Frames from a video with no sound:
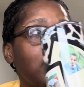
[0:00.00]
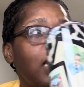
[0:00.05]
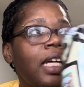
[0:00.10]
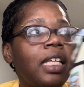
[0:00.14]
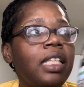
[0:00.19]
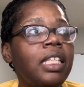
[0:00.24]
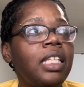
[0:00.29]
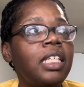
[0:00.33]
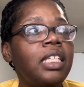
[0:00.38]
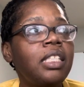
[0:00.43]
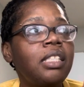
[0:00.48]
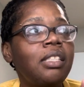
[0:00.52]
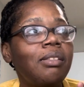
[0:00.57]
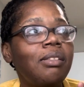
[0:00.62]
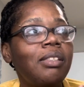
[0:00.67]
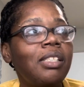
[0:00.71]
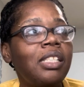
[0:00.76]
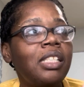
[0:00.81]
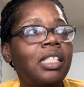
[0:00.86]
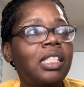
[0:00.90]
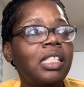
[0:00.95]
like this,
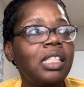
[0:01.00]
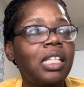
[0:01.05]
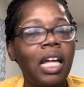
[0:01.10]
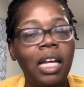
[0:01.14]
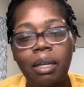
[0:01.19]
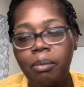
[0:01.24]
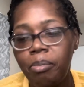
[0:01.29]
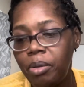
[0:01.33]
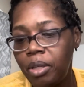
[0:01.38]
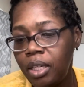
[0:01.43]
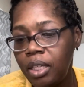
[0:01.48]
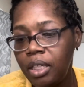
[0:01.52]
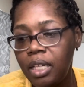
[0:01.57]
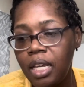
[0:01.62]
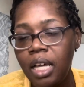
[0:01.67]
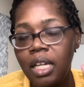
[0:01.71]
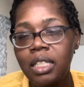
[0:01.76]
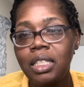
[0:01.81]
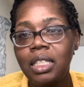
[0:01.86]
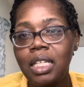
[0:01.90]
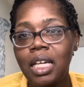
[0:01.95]
and it's like pink
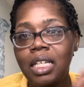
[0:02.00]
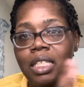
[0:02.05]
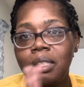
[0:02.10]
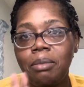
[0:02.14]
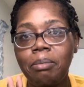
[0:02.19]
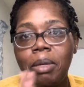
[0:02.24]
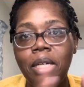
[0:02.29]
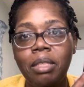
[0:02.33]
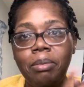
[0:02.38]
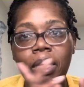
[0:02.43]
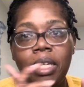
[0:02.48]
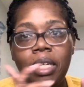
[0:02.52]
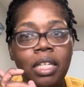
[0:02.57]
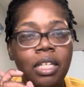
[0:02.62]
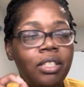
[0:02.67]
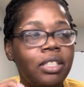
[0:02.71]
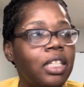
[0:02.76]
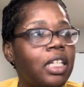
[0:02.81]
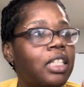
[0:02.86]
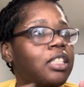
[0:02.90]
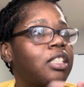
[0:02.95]
dollar signs to match my
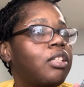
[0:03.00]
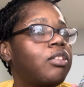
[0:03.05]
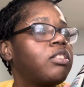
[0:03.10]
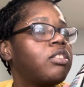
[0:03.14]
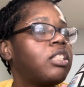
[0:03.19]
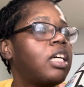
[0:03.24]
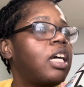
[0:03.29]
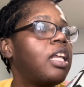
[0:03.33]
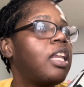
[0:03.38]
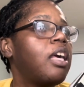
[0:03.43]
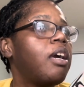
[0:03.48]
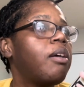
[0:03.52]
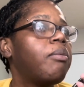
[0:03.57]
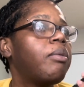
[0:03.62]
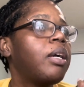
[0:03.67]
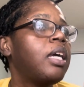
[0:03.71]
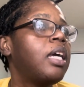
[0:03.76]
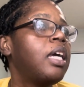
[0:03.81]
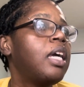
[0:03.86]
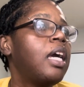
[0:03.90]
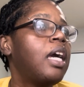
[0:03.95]
nails. I showed y'all that one.
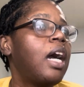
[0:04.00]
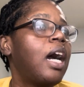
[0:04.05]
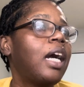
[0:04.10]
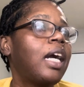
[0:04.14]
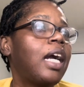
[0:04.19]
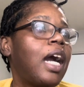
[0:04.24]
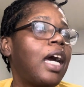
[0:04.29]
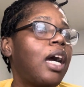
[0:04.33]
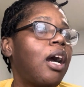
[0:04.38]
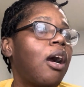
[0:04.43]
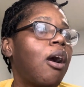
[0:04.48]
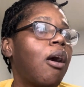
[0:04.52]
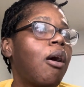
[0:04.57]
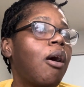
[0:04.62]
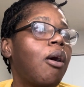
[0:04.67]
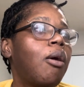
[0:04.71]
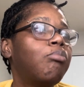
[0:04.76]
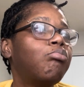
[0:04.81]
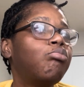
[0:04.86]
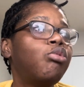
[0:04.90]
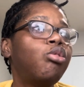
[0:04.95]
I got
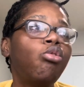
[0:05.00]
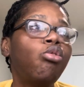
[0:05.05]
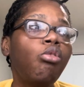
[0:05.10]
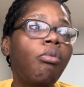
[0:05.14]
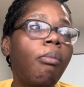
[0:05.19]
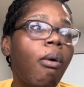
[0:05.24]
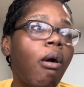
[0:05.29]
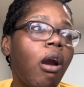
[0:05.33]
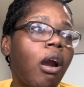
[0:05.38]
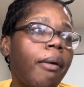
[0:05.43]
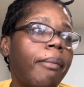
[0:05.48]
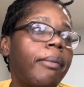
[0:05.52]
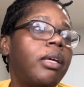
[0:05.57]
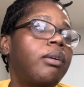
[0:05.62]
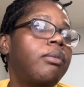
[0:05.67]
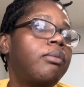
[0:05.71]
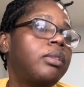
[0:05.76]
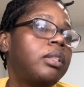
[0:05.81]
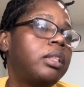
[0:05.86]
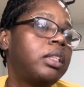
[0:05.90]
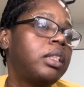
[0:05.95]
3 Barbie
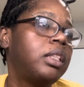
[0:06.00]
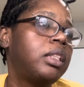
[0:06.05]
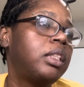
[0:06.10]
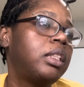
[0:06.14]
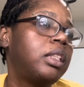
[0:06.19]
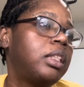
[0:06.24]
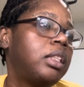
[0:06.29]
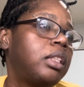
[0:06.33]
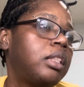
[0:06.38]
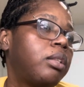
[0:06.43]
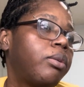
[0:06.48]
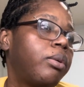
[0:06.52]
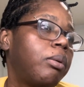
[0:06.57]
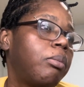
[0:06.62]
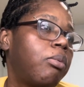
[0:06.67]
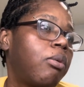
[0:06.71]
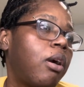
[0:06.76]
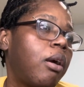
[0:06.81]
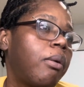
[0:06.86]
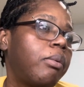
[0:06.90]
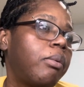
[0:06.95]
ones.
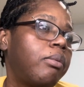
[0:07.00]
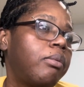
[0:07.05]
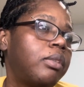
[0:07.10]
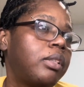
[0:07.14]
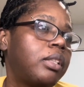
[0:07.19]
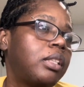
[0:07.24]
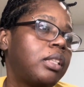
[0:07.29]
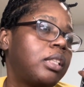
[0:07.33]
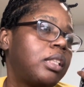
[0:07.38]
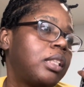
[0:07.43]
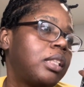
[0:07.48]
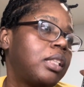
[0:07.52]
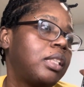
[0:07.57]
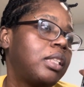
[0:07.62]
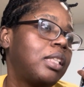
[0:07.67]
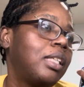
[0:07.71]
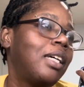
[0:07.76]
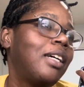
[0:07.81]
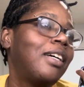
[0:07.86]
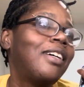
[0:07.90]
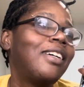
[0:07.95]

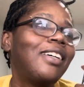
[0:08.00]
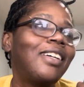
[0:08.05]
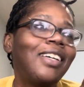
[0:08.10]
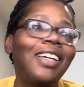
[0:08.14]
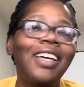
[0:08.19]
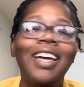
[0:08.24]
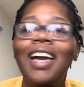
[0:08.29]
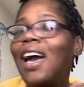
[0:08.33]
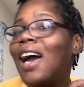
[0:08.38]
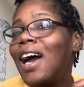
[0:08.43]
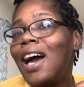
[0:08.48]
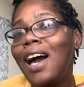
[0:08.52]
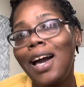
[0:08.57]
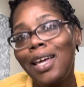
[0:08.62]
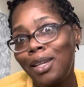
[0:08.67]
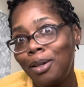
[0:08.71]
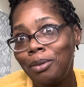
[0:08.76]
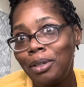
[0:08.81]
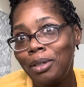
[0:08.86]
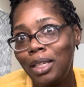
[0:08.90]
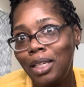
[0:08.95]
I
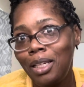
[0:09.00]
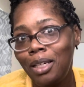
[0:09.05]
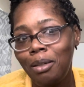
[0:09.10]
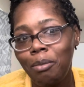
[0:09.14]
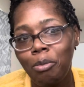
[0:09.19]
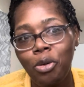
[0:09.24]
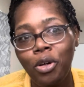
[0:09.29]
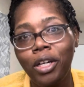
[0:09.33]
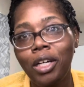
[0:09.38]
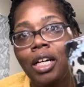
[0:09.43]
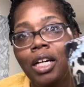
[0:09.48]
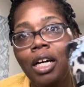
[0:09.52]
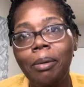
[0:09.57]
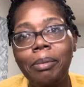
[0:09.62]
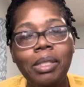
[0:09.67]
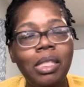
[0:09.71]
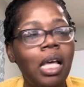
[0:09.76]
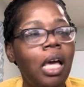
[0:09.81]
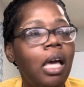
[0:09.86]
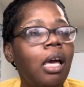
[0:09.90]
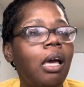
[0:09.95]
don't need any more cups.
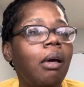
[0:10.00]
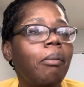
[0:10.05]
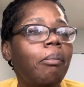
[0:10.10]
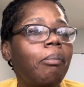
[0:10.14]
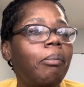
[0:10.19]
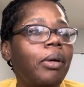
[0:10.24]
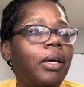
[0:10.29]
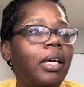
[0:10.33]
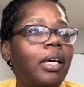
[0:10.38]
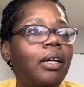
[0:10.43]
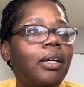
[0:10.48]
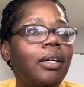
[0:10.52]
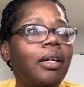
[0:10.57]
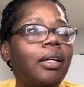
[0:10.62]
But